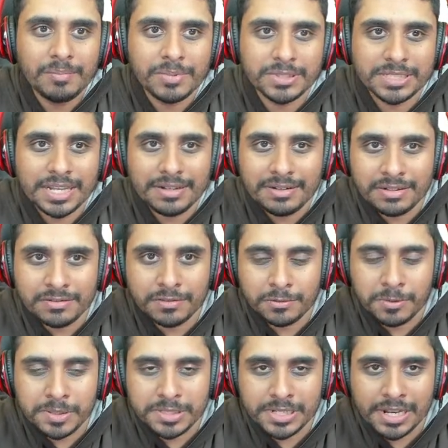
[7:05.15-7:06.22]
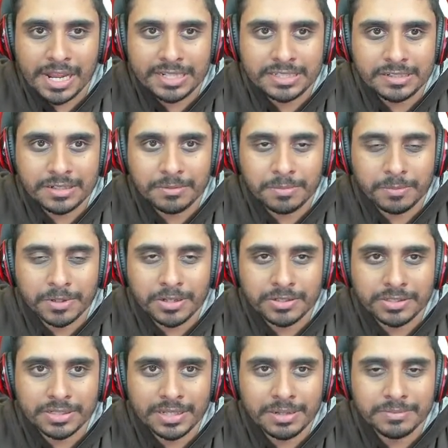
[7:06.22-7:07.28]
percentage, which means the Lions have to go
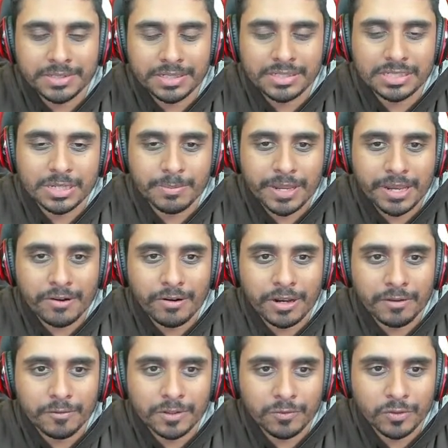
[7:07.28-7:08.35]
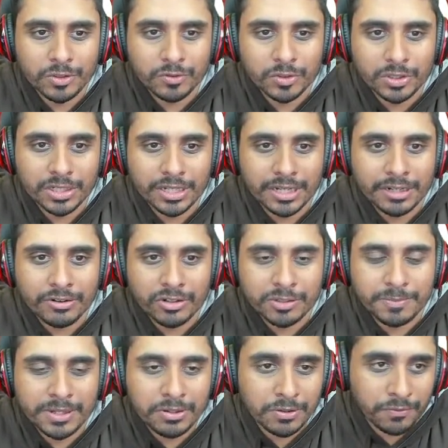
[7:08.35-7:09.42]
to the MCG to beat Collingwood, which would
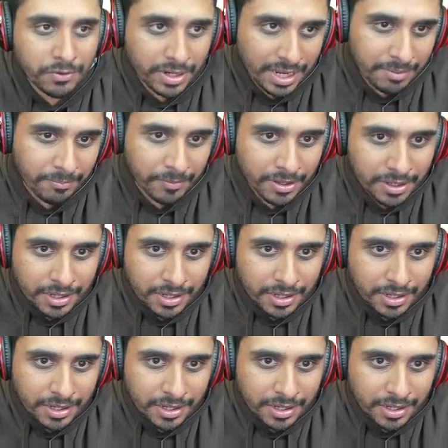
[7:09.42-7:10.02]
not be good for them.